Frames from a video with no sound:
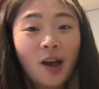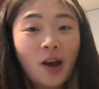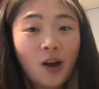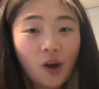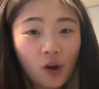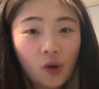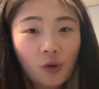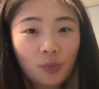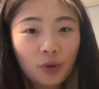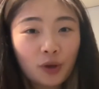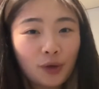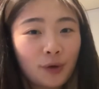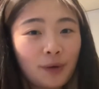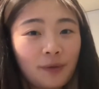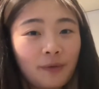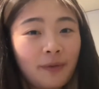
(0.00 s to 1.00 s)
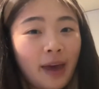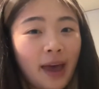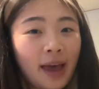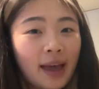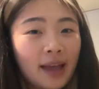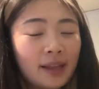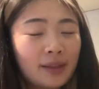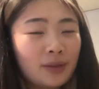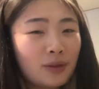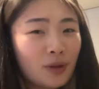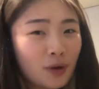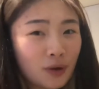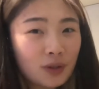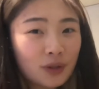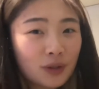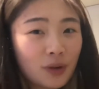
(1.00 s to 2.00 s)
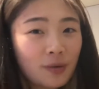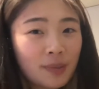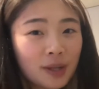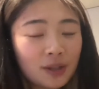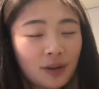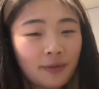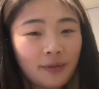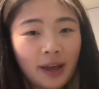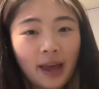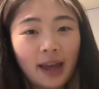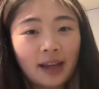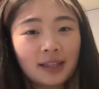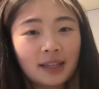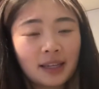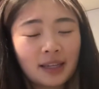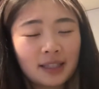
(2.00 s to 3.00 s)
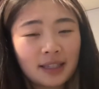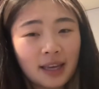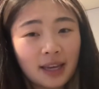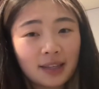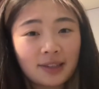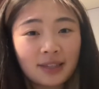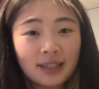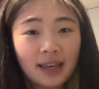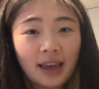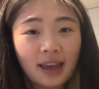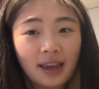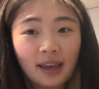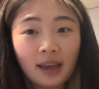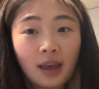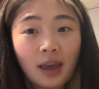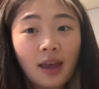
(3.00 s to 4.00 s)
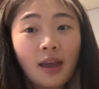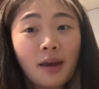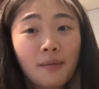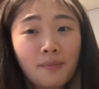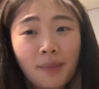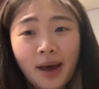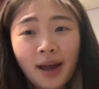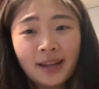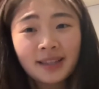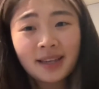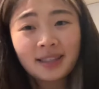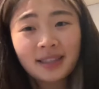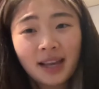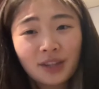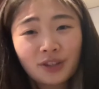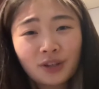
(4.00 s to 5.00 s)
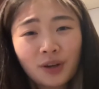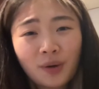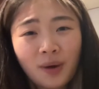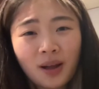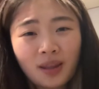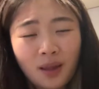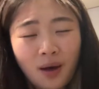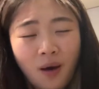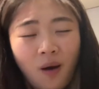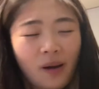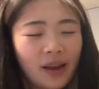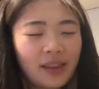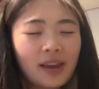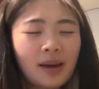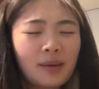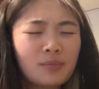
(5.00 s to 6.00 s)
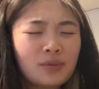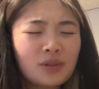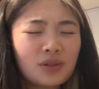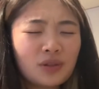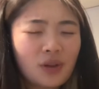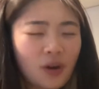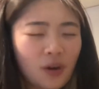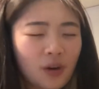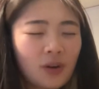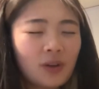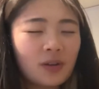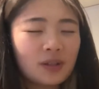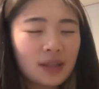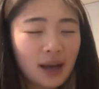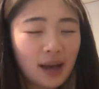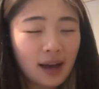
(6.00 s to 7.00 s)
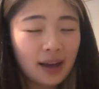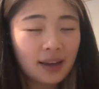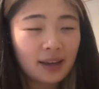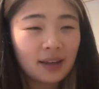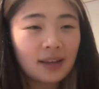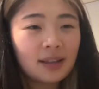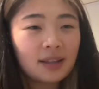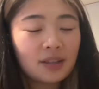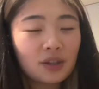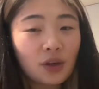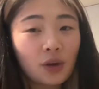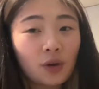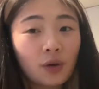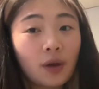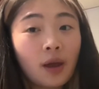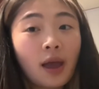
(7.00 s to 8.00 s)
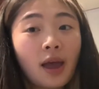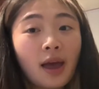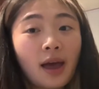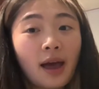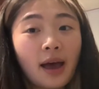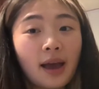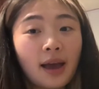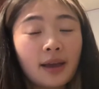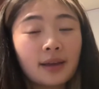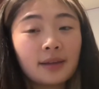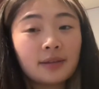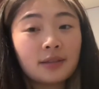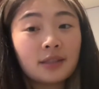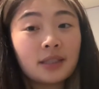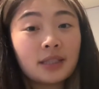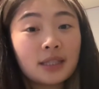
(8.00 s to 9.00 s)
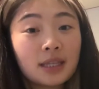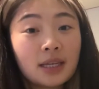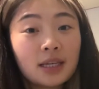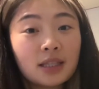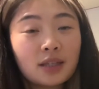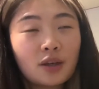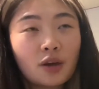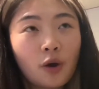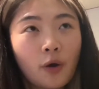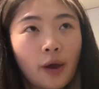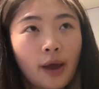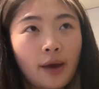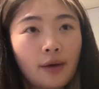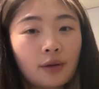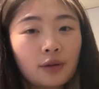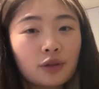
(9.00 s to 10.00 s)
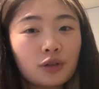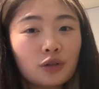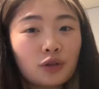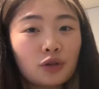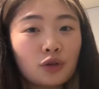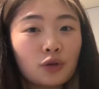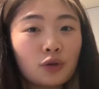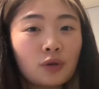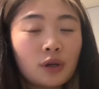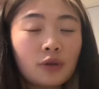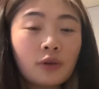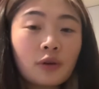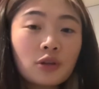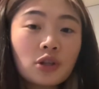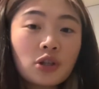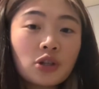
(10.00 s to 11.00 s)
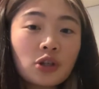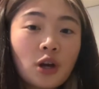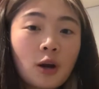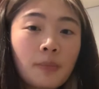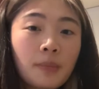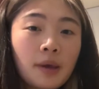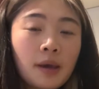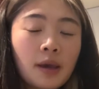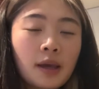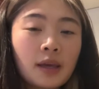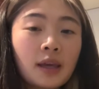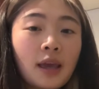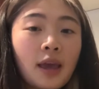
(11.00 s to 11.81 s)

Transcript: Hope you've had not so much of a hectic day today. My day is actually quite long and I'm so tired. So I did go out to do a grocery shopping